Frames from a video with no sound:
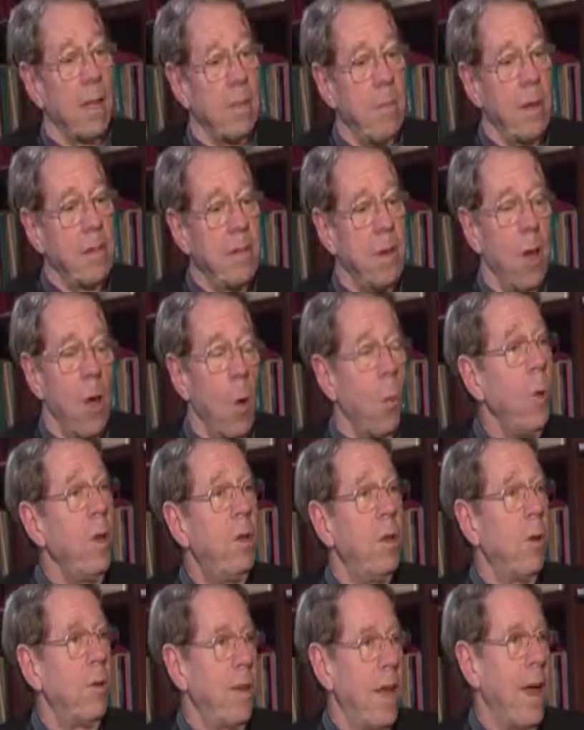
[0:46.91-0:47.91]
as I mentioned, we
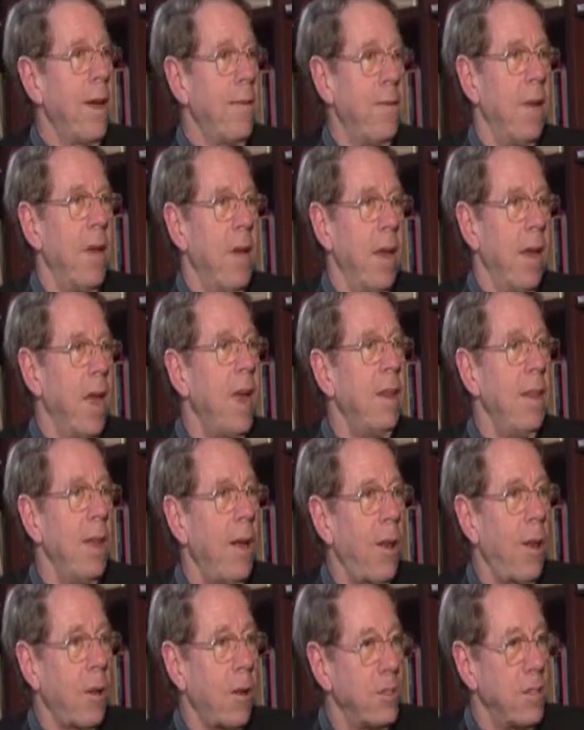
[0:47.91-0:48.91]
don't have any
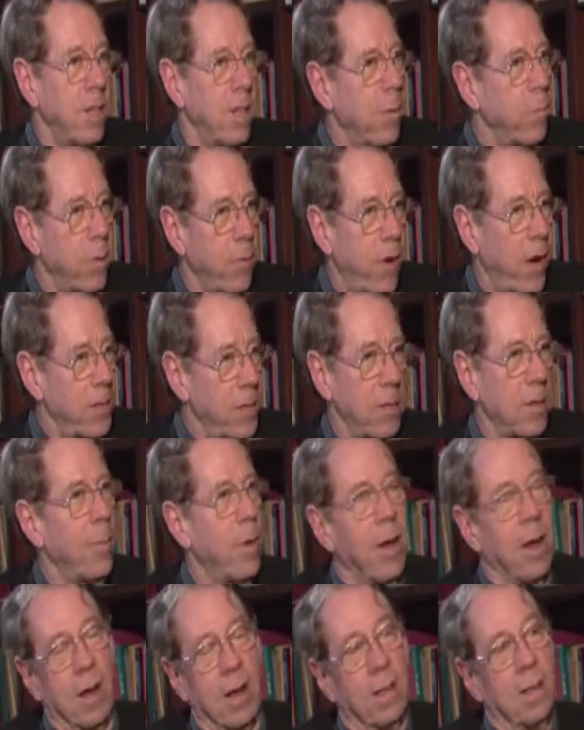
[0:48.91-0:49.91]
clergy they are professional
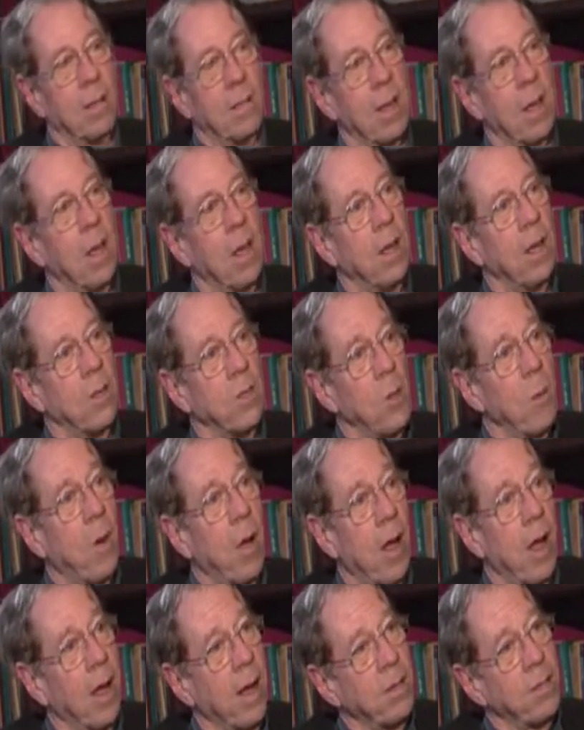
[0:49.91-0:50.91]
Baha'is. So
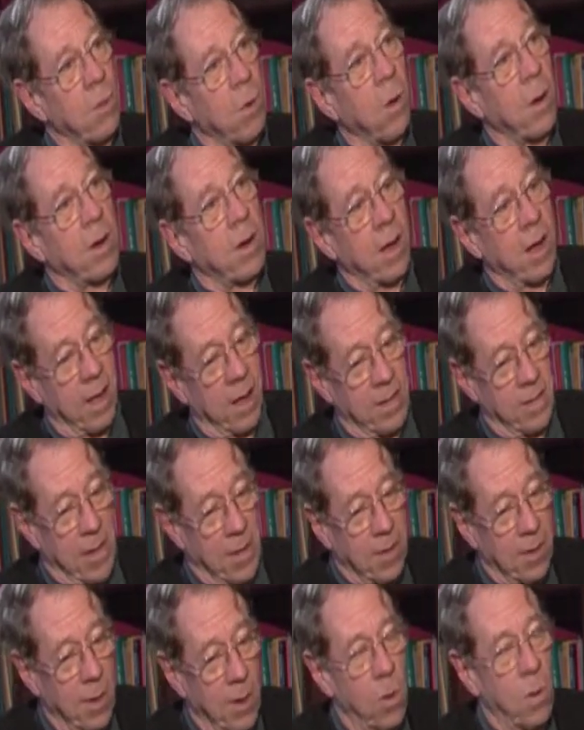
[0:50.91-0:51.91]
Baha'is organize
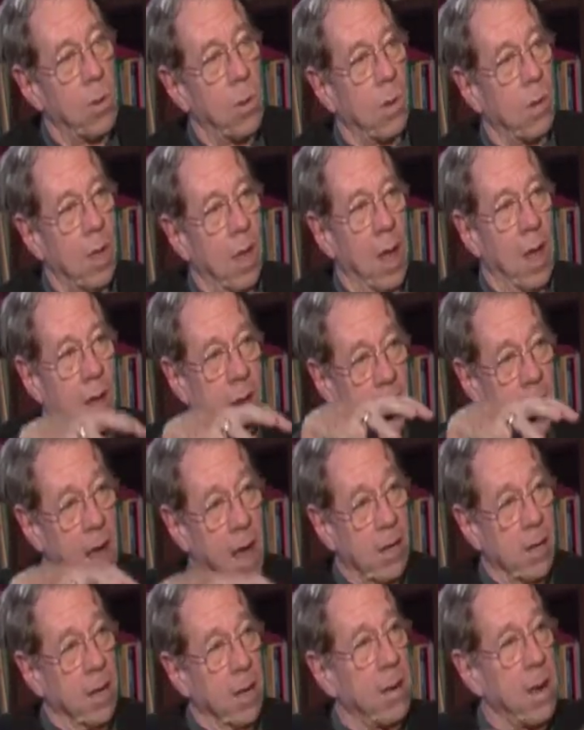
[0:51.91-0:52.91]
at the local,
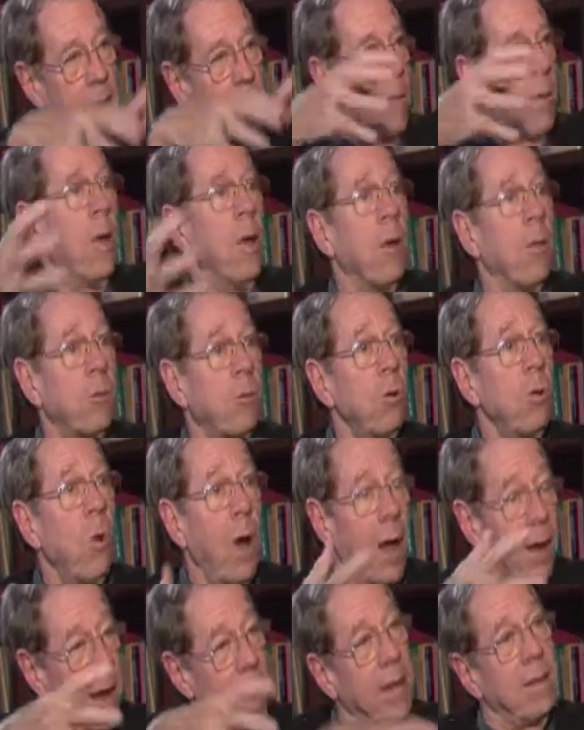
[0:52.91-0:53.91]
national, through
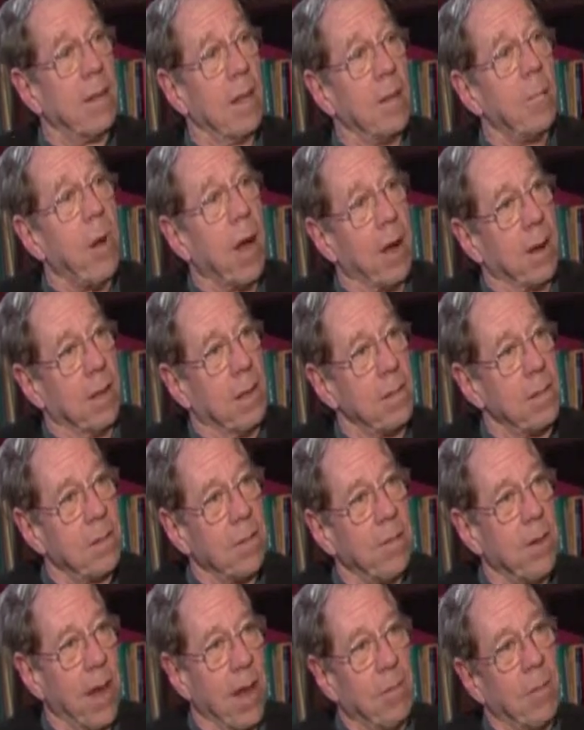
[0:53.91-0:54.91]
elected bodies
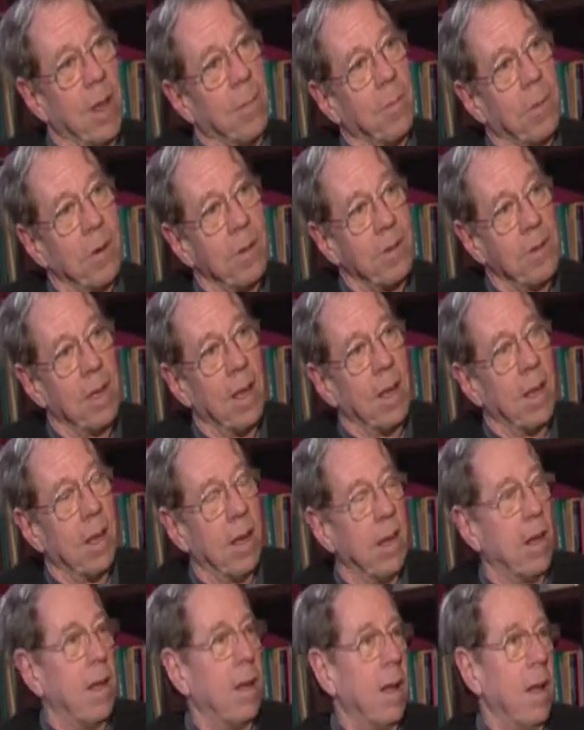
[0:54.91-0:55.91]
of nine members.
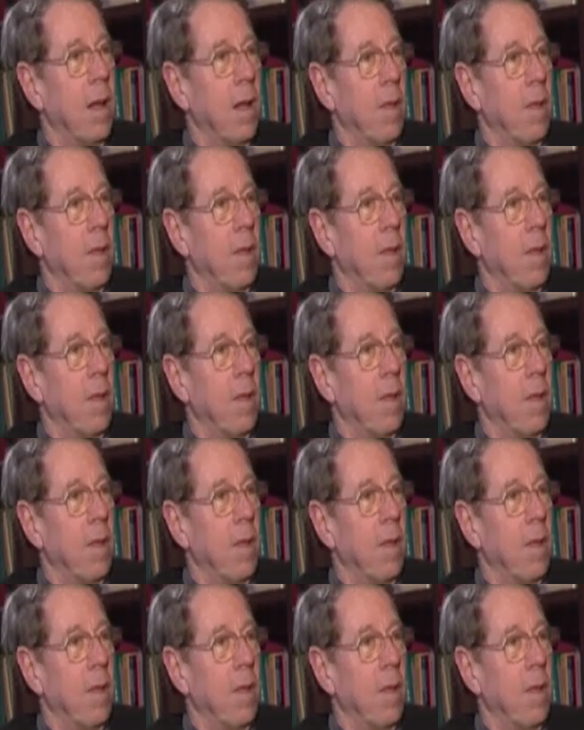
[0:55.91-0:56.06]
Uh,